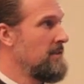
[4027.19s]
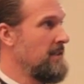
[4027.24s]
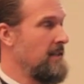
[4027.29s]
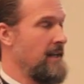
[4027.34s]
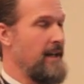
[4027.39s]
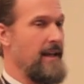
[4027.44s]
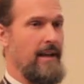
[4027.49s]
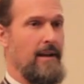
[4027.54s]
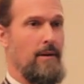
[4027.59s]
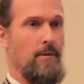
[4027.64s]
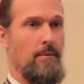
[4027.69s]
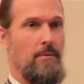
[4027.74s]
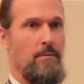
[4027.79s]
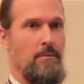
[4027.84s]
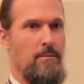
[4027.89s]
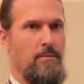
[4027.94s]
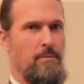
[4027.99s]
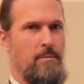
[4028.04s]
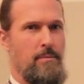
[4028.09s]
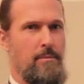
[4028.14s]
today,
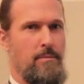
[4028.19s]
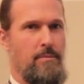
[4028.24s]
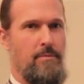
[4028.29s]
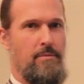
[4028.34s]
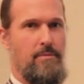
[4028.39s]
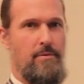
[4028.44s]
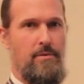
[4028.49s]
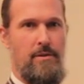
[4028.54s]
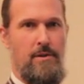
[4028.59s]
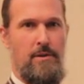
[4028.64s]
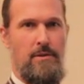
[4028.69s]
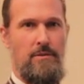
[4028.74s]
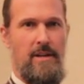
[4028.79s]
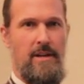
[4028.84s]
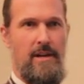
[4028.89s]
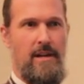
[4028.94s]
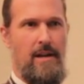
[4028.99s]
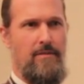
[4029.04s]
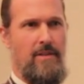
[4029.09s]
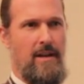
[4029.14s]
you don't
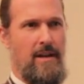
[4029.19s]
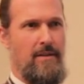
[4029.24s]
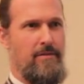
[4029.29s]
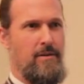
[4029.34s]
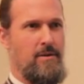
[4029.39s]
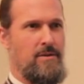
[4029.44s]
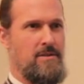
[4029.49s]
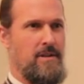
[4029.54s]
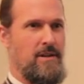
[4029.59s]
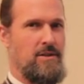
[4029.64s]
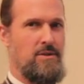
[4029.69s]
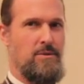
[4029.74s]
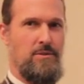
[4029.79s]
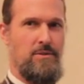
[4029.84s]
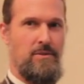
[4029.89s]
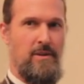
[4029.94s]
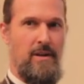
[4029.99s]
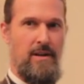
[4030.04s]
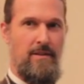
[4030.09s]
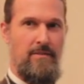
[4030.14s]
need any of that for your
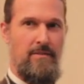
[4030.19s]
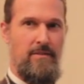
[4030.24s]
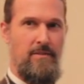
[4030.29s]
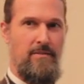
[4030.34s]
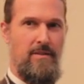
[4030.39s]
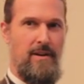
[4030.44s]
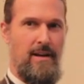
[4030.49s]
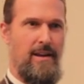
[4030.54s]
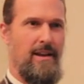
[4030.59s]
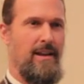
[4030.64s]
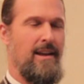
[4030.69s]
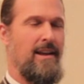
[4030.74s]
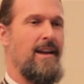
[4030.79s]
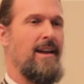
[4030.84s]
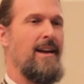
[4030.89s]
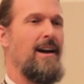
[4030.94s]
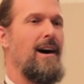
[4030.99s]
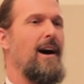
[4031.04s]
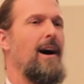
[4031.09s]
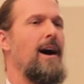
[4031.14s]
sexual drive. You've got
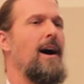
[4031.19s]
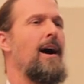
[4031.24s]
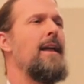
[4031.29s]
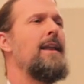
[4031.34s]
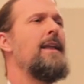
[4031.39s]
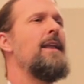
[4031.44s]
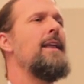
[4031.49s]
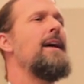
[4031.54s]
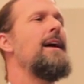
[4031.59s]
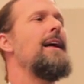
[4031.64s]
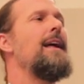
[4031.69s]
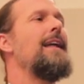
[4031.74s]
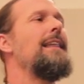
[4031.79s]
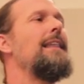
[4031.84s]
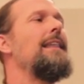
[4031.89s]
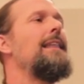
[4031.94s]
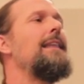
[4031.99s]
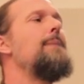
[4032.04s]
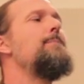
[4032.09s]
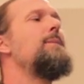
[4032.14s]

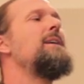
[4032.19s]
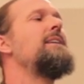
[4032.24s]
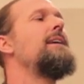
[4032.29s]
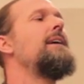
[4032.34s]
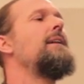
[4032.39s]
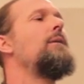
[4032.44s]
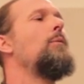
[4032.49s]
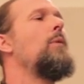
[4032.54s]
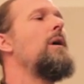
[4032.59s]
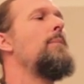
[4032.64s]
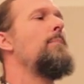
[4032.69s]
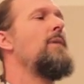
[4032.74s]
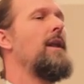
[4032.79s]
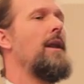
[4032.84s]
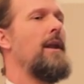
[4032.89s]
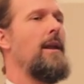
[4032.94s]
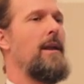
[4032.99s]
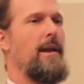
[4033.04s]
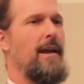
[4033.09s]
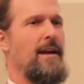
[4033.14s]
unlimited
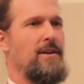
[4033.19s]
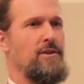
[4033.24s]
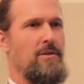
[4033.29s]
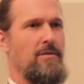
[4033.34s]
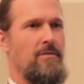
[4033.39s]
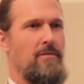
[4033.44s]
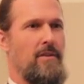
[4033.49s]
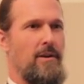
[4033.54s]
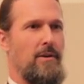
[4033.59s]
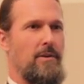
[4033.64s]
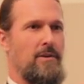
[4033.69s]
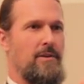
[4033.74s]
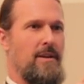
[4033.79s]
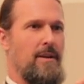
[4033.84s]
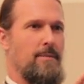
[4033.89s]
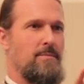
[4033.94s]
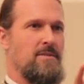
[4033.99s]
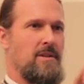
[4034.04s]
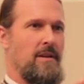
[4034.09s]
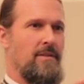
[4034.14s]
women at your
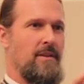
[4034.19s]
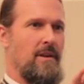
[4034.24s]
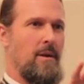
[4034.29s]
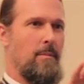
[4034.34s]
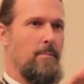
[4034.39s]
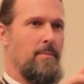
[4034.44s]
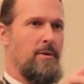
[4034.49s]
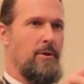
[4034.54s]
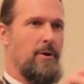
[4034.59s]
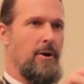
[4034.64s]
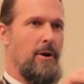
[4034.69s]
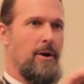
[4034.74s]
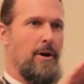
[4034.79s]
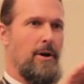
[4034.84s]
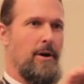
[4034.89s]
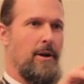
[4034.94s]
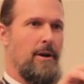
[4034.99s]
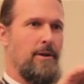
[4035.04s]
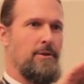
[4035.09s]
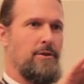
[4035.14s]
fingertips on the computer.
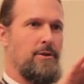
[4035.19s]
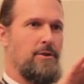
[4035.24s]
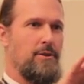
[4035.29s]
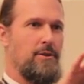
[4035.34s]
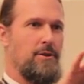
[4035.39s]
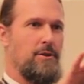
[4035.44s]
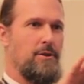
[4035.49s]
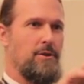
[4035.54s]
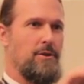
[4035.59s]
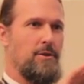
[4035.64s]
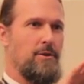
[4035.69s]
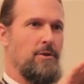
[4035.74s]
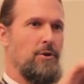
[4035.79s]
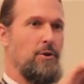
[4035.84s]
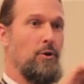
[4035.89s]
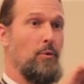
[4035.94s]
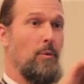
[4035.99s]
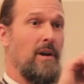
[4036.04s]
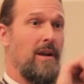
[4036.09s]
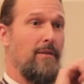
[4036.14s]

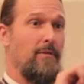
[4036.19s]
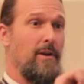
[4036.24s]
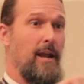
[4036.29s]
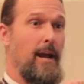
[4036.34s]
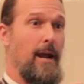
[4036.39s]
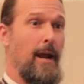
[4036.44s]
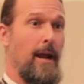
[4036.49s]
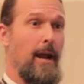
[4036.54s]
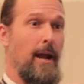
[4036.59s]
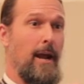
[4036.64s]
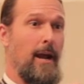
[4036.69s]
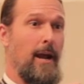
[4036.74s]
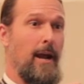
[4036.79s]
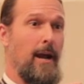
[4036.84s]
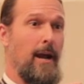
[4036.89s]
New one every day.